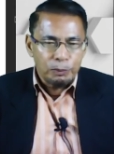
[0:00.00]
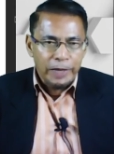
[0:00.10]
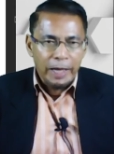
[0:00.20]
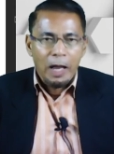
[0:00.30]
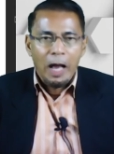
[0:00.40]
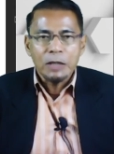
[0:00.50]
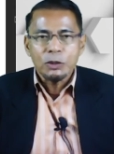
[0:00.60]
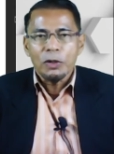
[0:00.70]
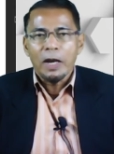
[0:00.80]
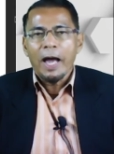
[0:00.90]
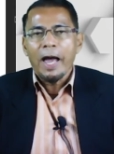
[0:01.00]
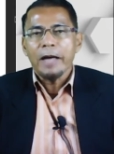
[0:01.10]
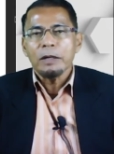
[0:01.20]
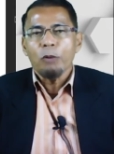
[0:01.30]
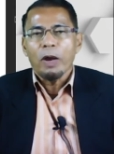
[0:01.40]
take Azolla
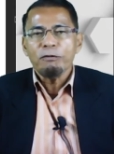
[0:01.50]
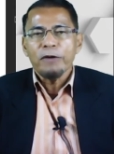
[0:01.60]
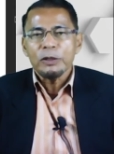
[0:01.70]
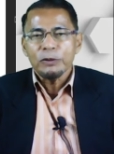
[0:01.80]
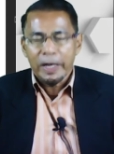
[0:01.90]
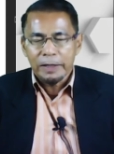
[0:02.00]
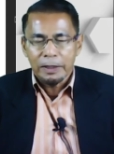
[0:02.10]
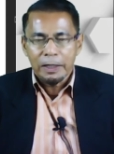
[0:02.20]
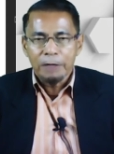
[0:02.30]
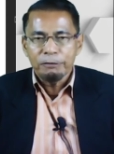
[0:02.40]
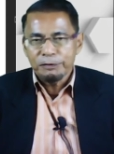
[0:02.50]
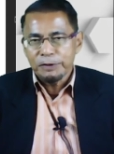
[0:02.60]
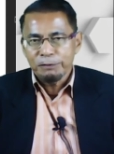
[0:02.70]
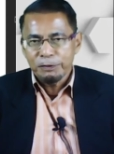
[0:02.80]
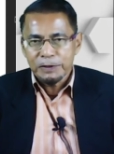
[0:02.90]
and Wolffia together,
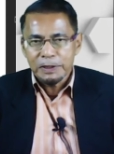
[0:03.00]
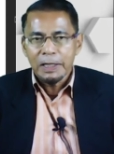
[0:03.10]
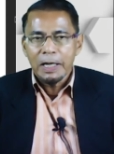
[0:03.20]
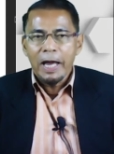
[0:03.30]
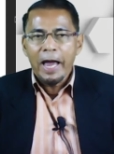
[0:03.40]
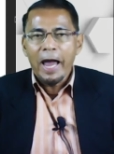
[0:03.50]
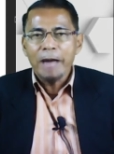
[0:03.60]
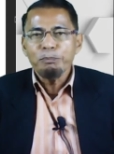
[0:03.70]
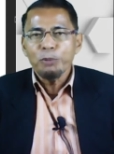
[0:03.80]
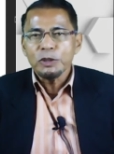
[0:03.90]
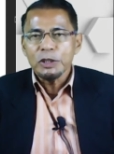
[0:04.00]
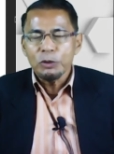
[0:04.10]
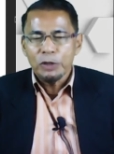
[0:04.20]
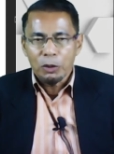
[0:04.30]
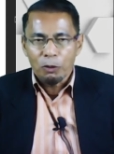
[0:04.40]
50-50, and put
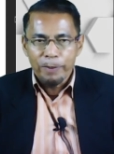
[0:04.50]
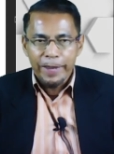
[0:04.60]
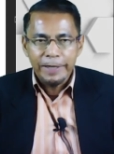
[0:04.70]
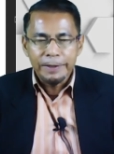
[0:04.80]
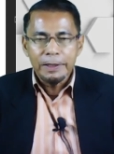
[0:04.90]
into the grow bed.